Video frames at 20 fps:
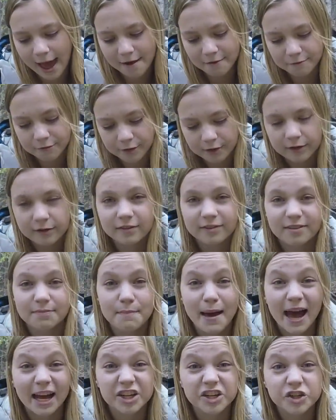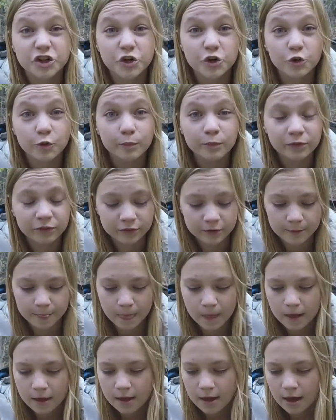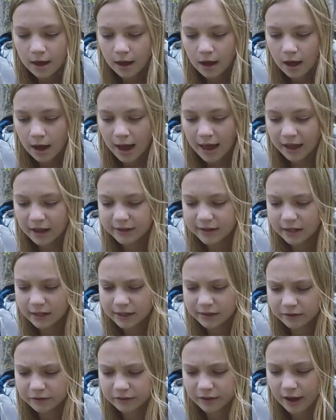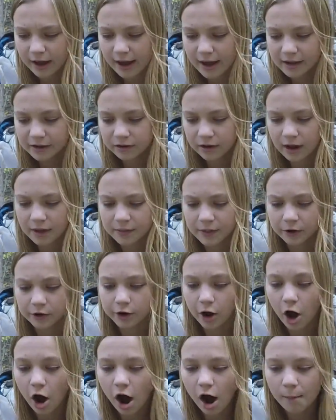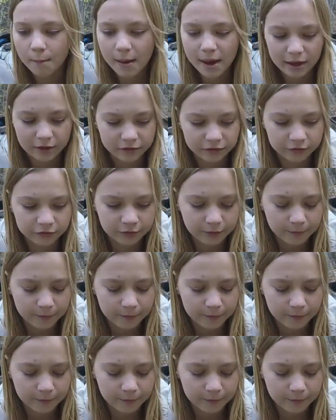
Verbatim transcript: Havoc Smash Tubes. Iconelli design, and they're in hot mess.